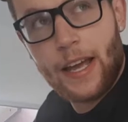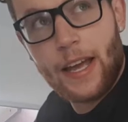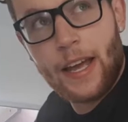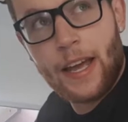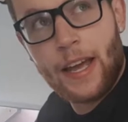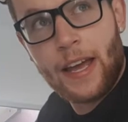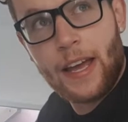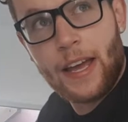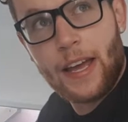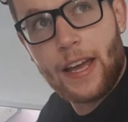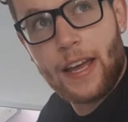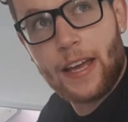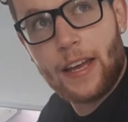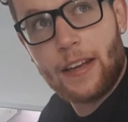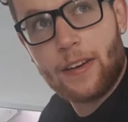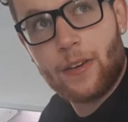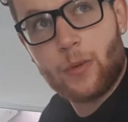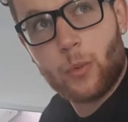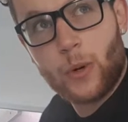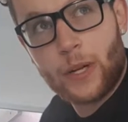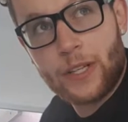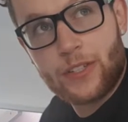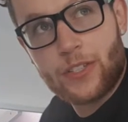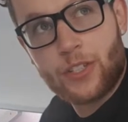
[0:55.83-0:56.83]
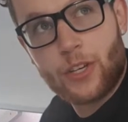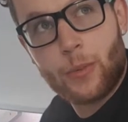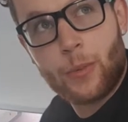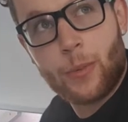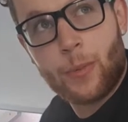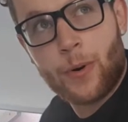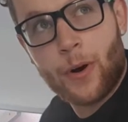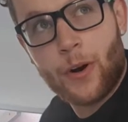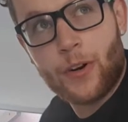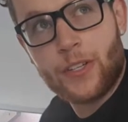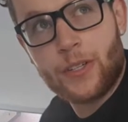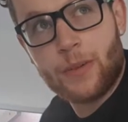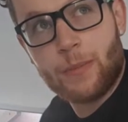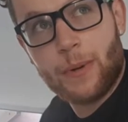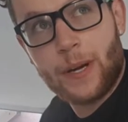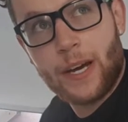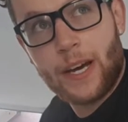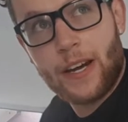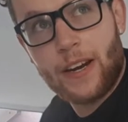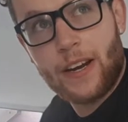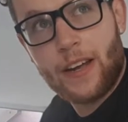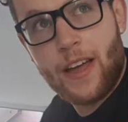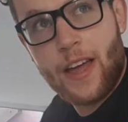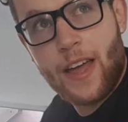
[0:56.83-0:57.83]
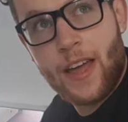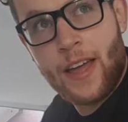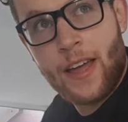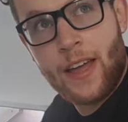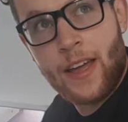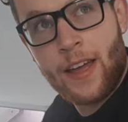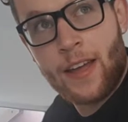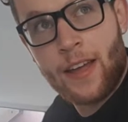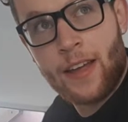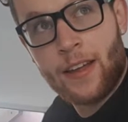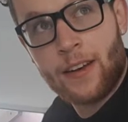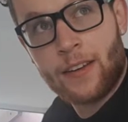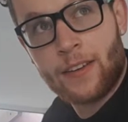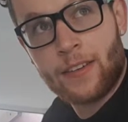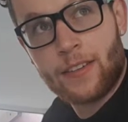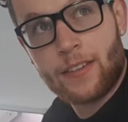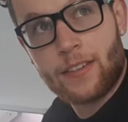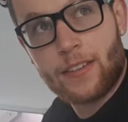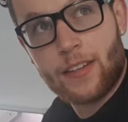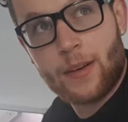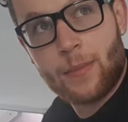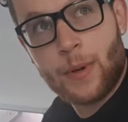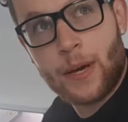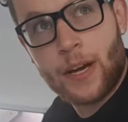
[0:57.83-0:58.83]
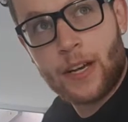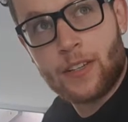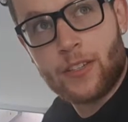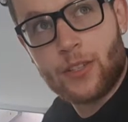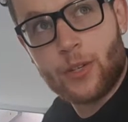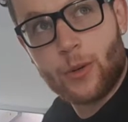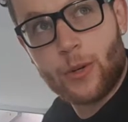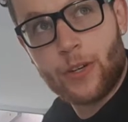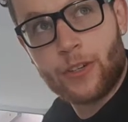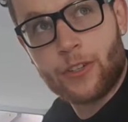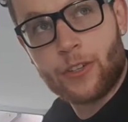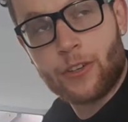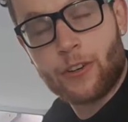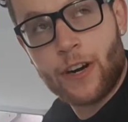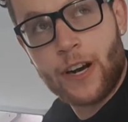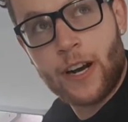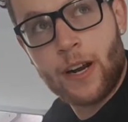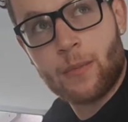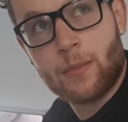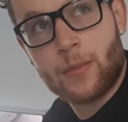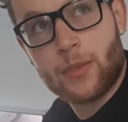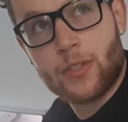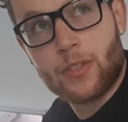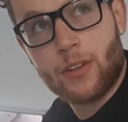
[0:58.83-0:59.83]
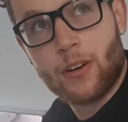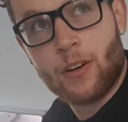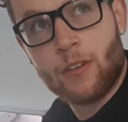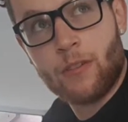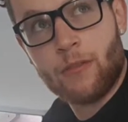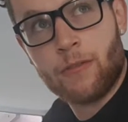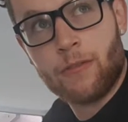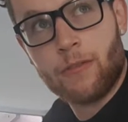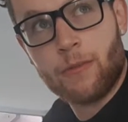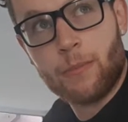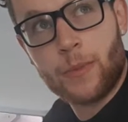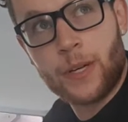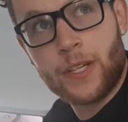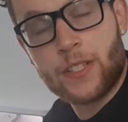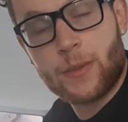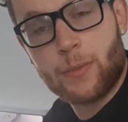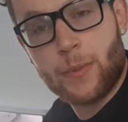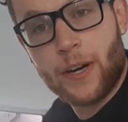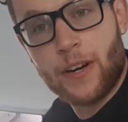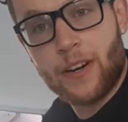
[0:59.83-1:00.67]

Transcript: and one scoop of protein powder, and about 200 grams of mixed